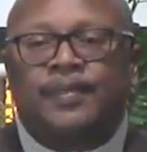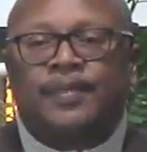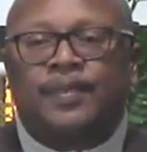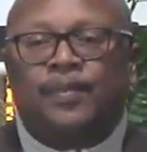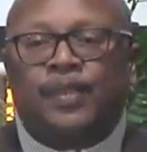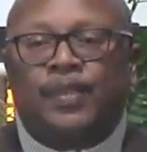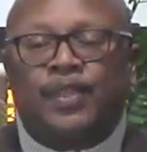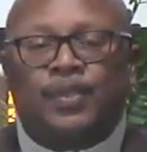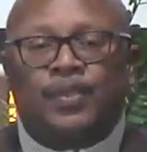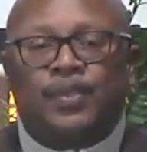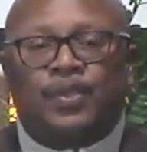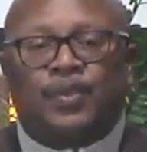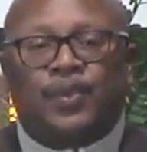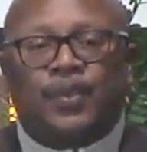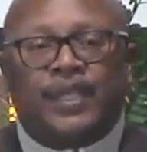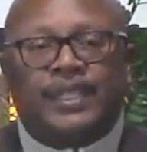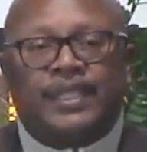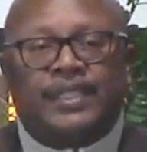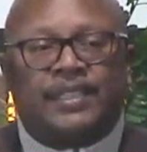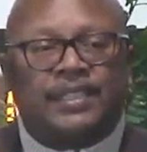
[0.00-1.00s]
We use
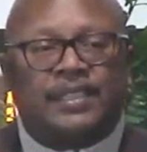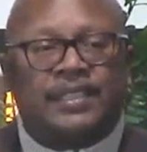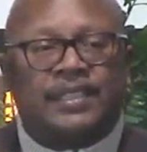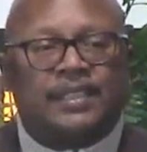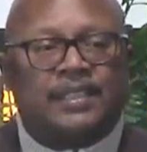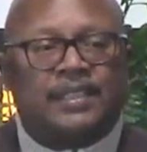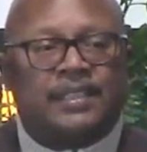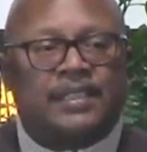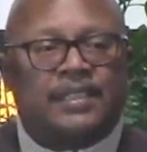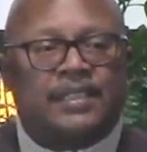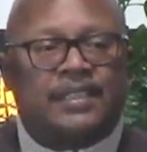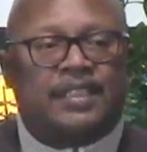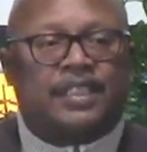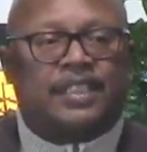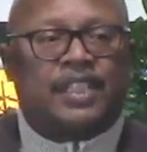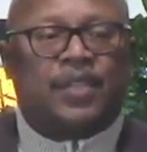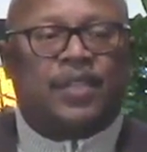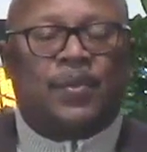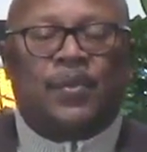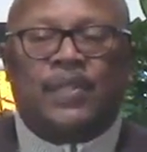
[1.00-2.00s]
grace
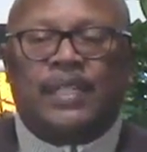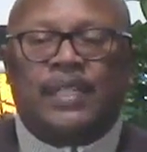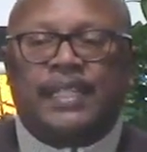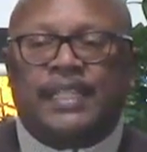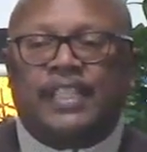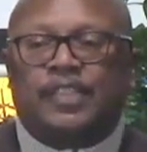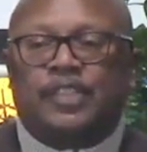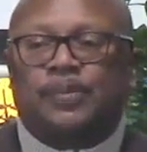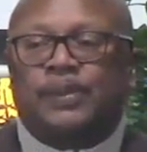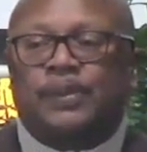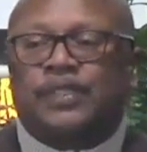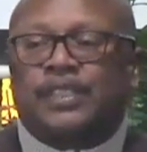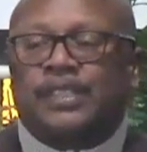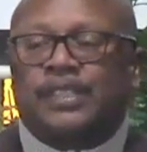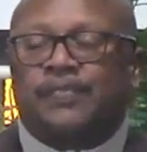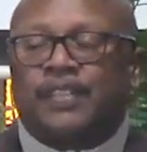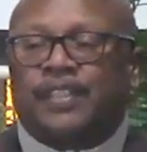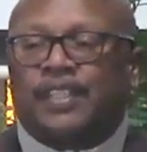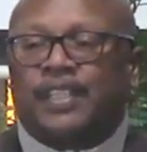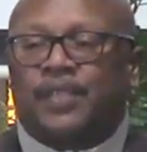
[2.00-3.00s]
generally and
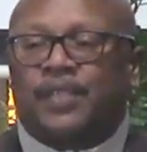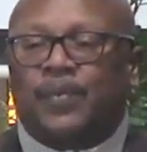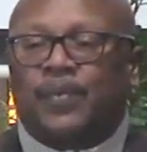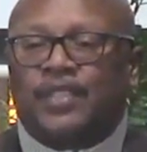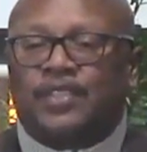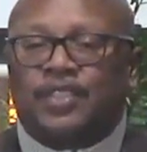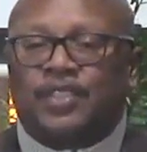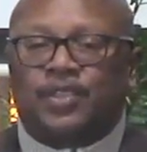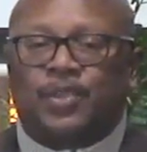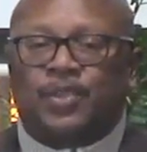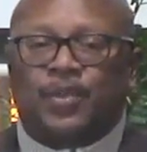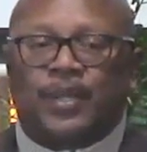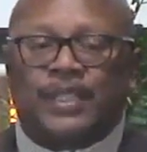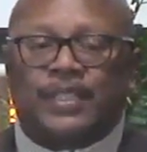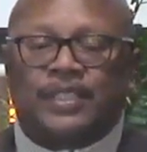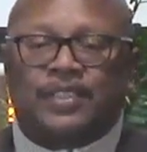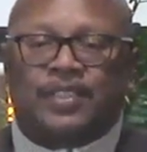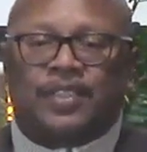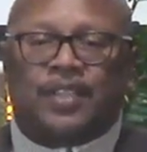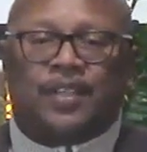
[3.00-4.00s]
specifically. What is this
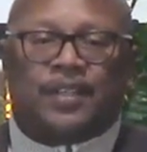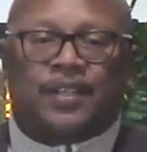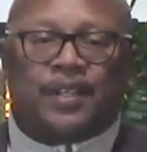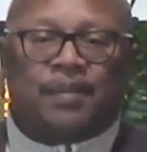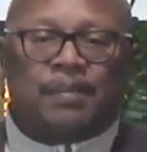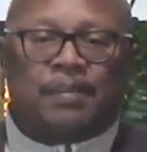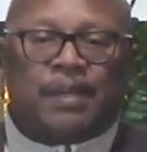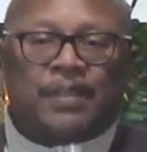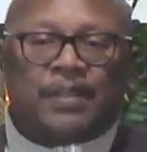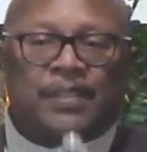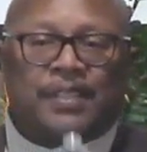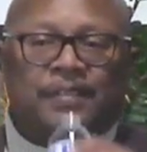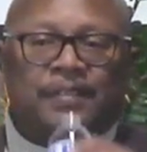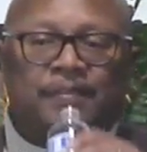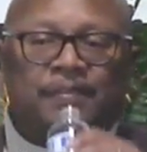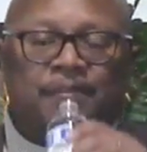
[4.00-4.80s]
grace talking about here?